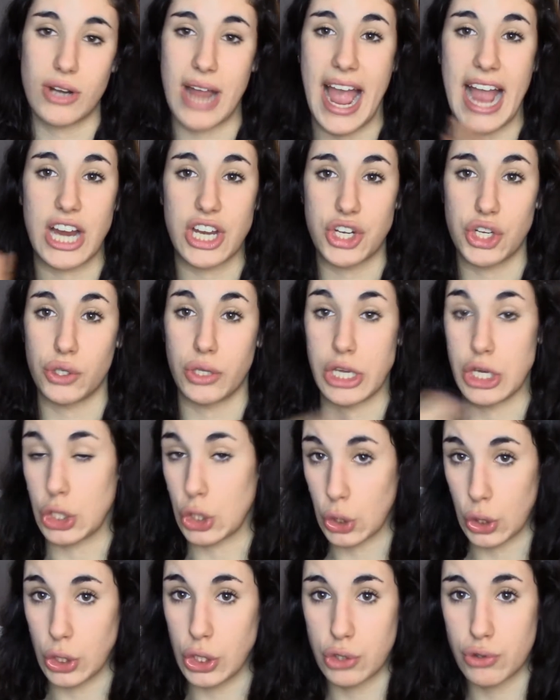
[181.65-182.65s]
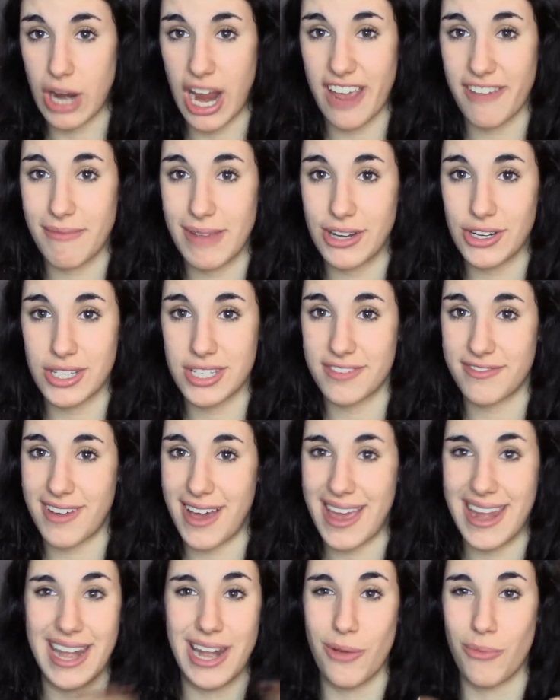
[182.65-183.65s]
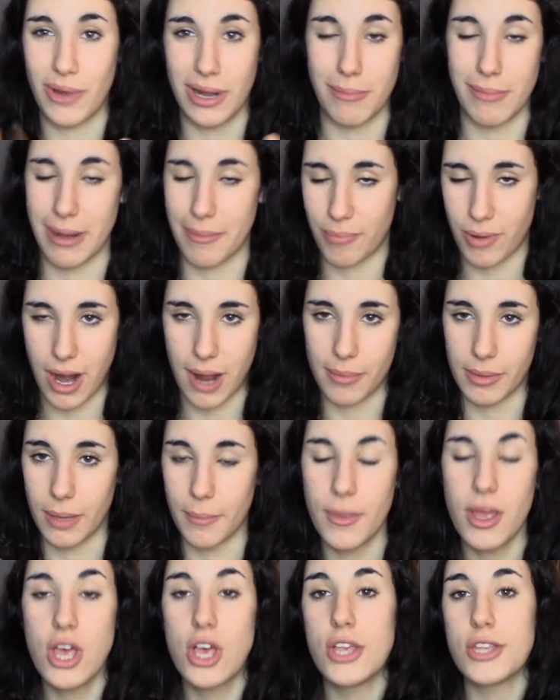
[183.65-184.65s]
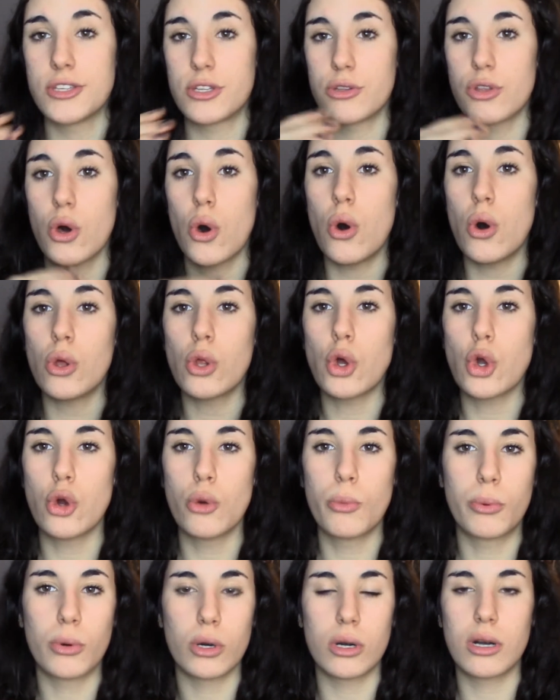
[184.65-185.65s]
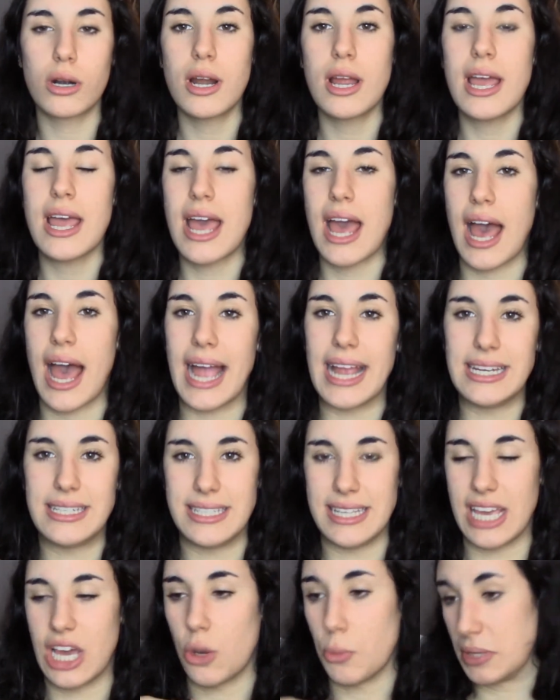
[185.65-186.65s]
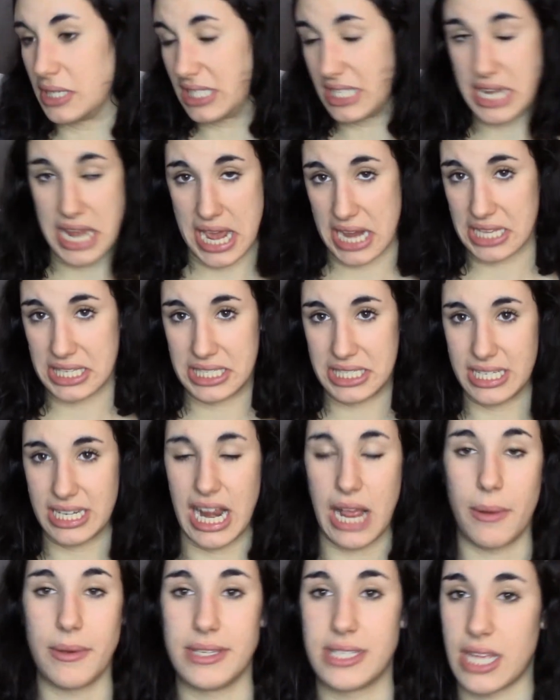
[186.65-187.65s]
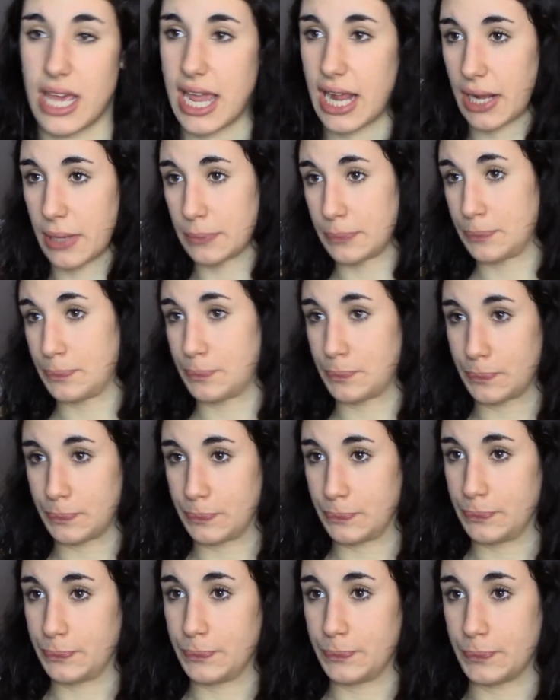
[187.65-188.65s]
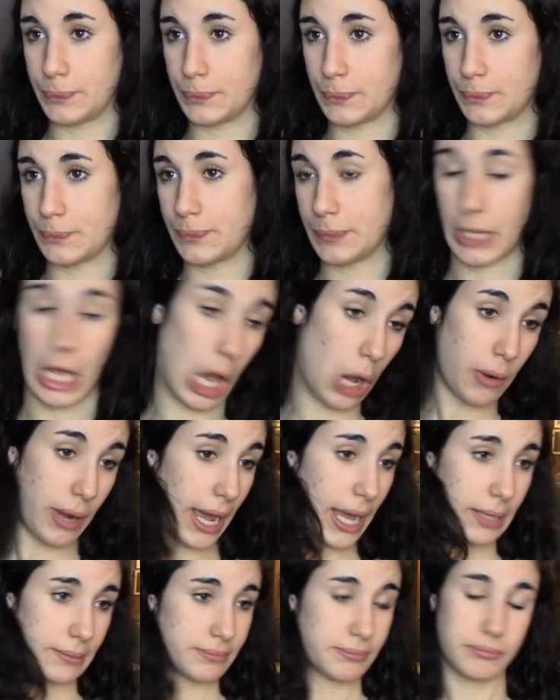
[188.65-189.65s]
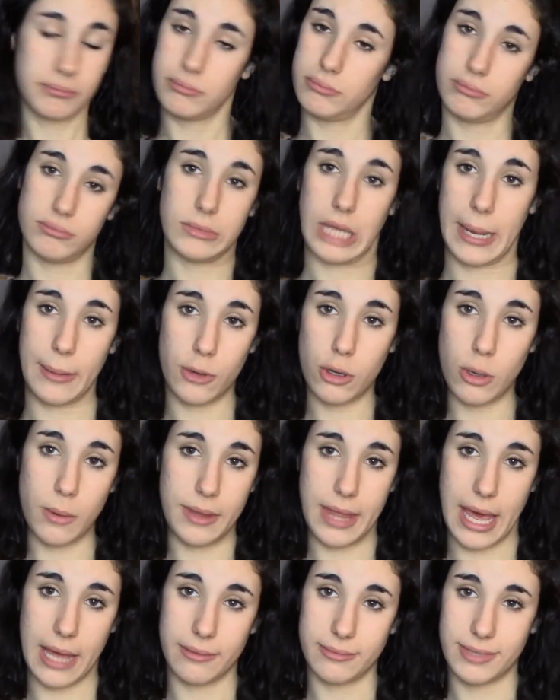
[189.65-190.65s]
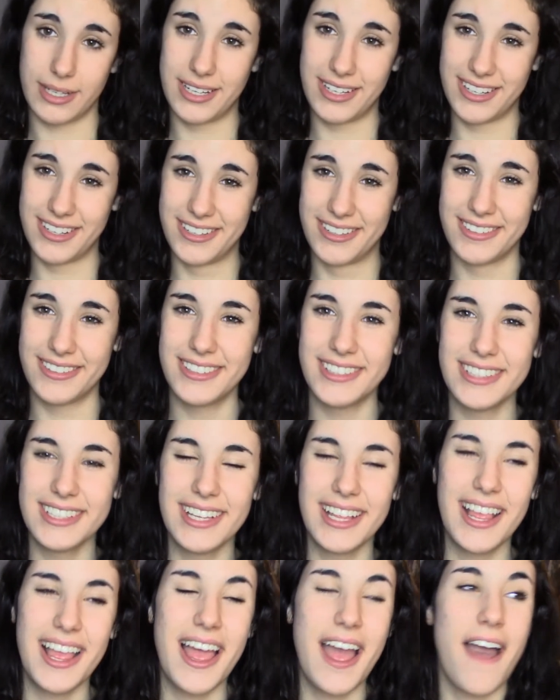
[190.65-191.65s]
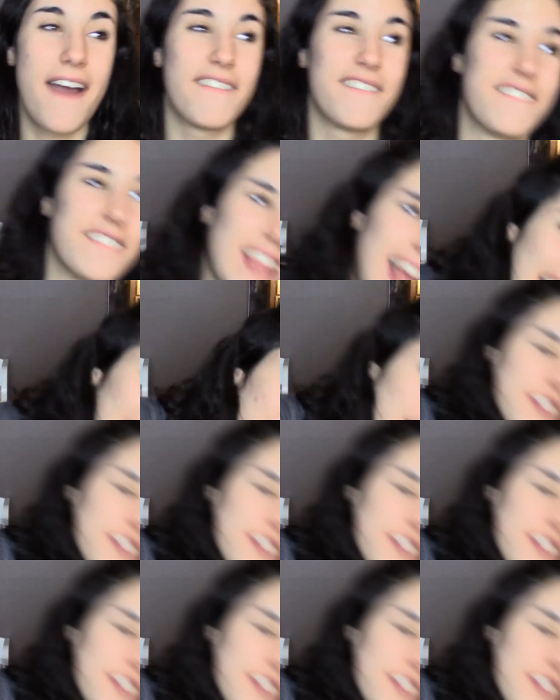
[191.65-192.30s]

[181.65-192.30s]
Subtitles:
actually could drive me just fine and it wouldn't be a problem. So the whole Uber idea was nixed, and I was like, okay, I'm cool with that. Flash